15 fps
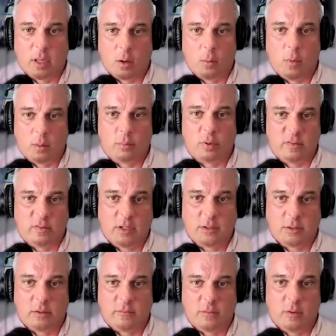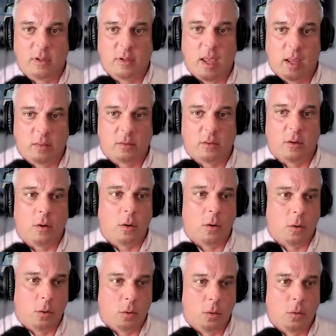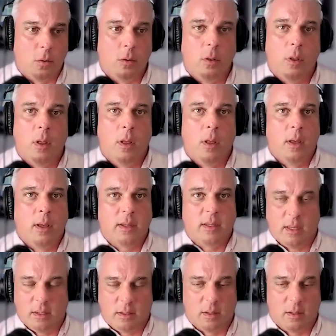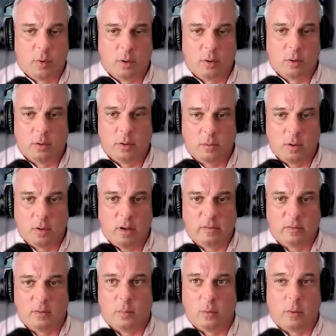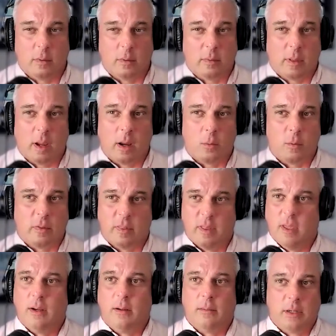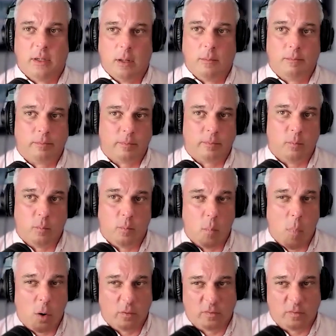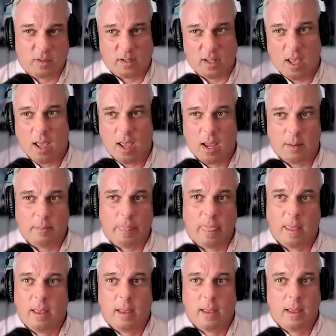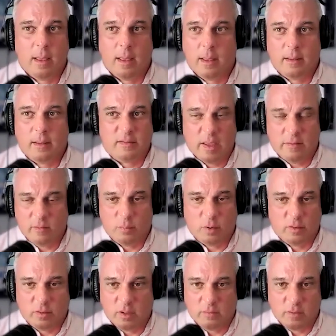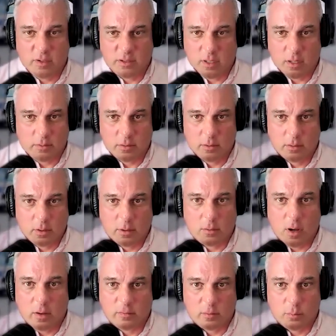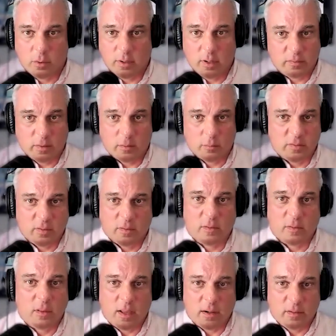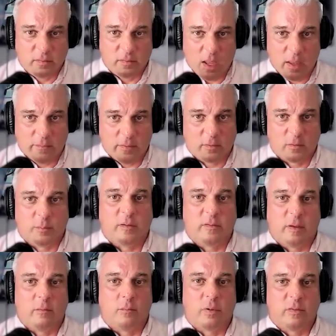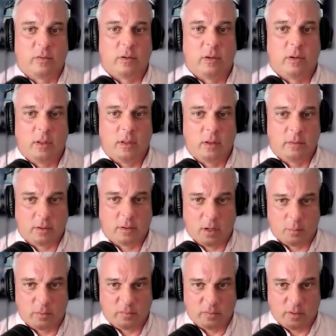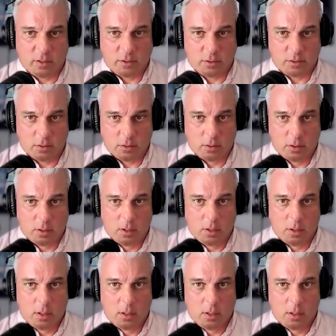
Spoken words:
looking at one procedure. If you take the whole kit and caboodle and across the board, they're within, most of the time, 7% of each other across the board. Now, 7% is a lot of savings, but 7% on a healthcare procedure